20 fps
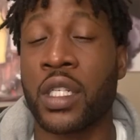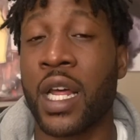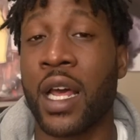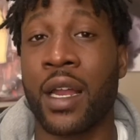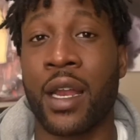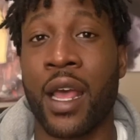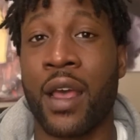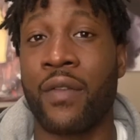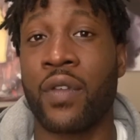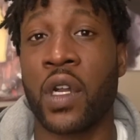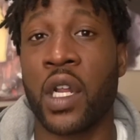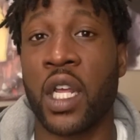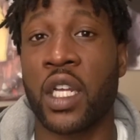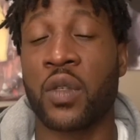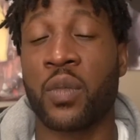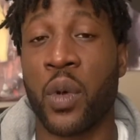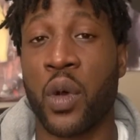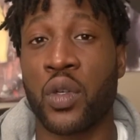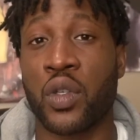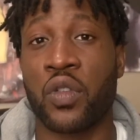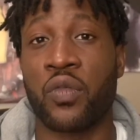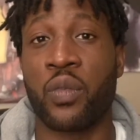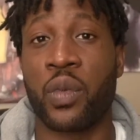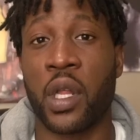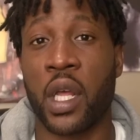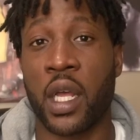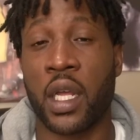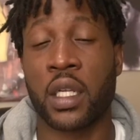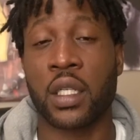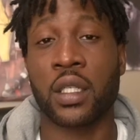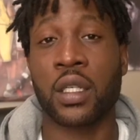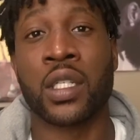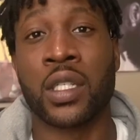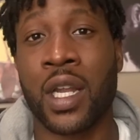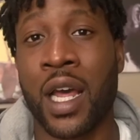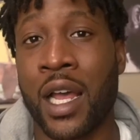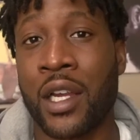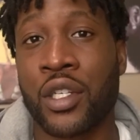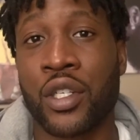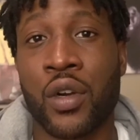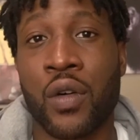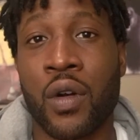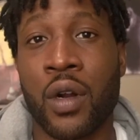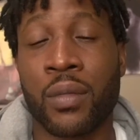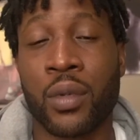not having the explosive plays. He's not showing